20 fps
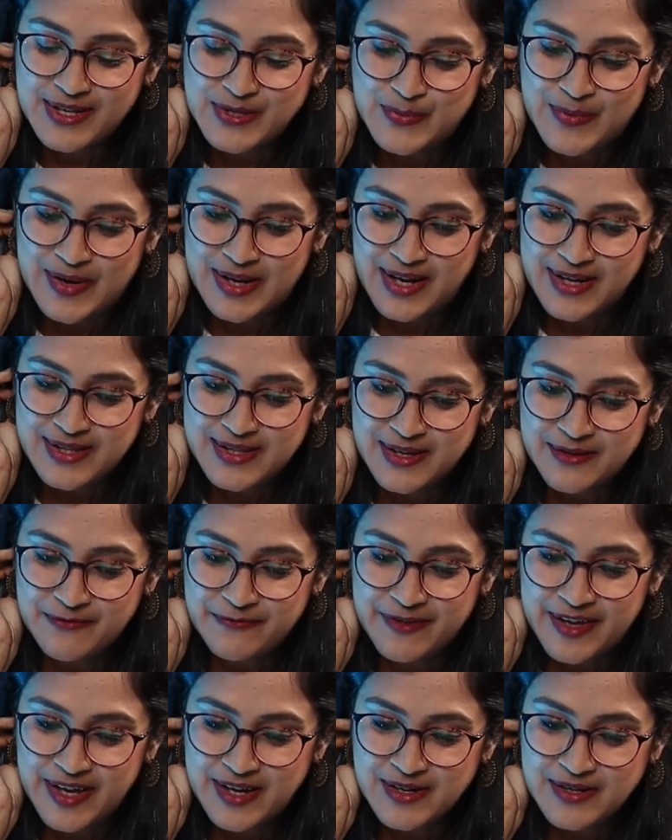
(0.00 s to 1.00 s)
as well. I think
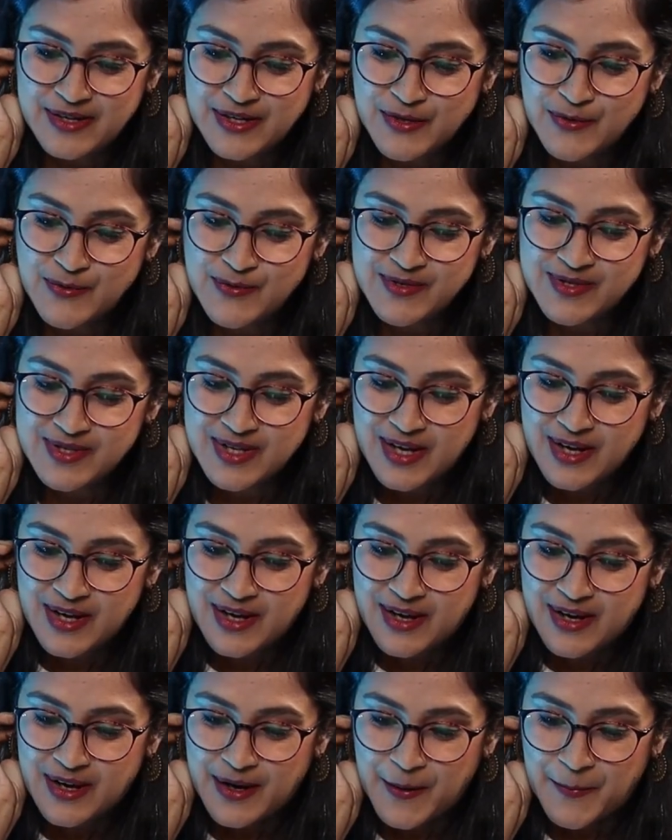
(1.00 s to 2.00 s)
fake news,
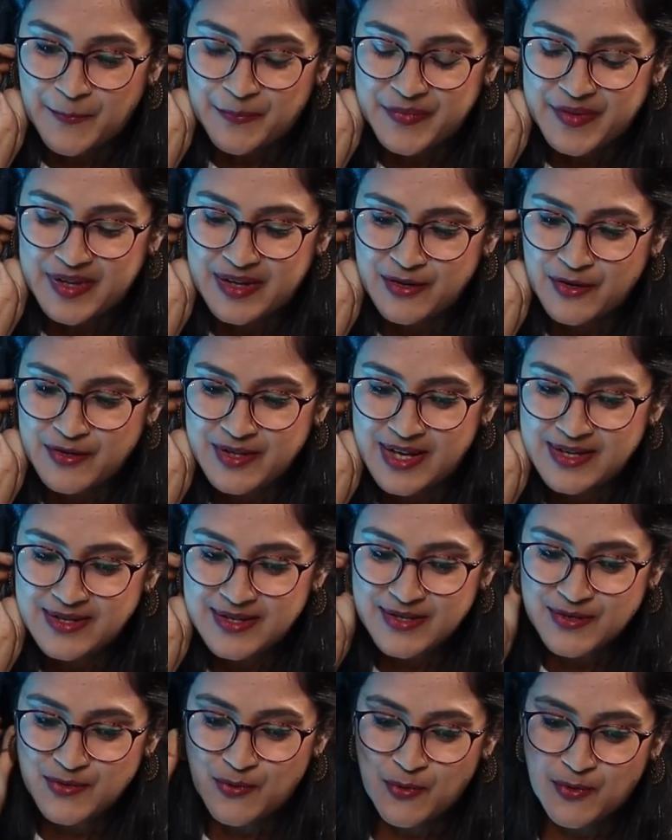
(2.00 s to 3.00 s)

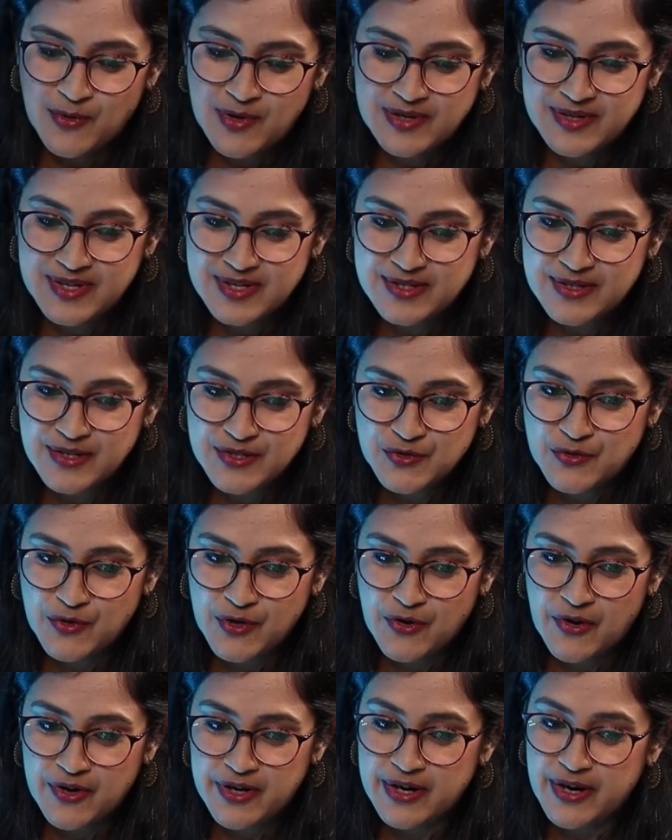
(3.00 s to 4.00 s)
there's this whole research
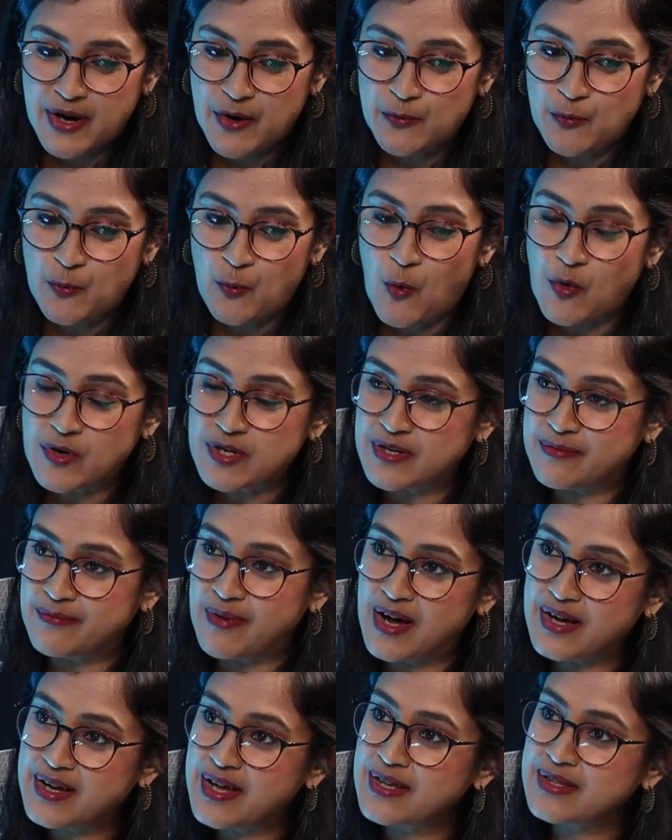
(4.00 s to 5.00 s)
going on around
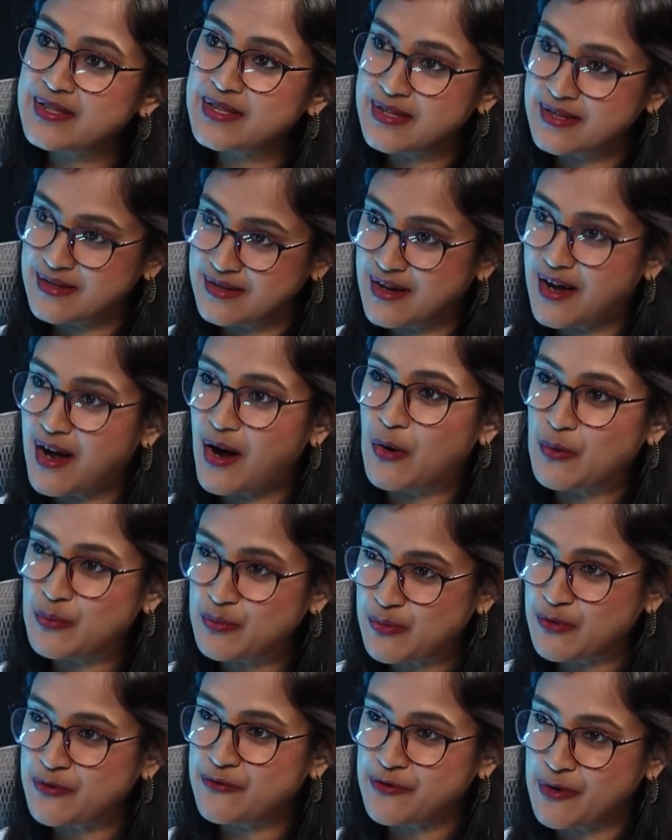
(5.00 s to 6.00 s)
watermarking the
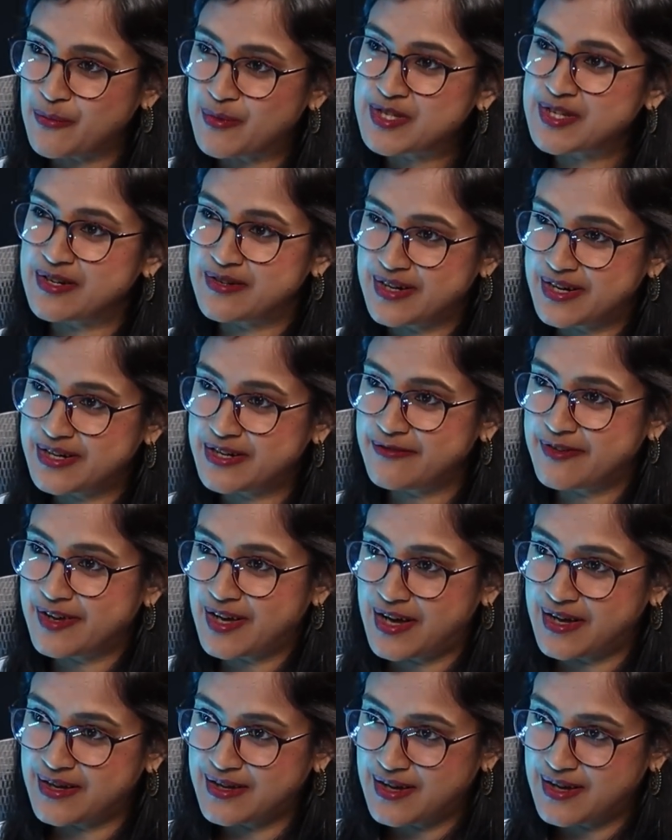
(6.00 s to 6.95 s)
output from a generative AI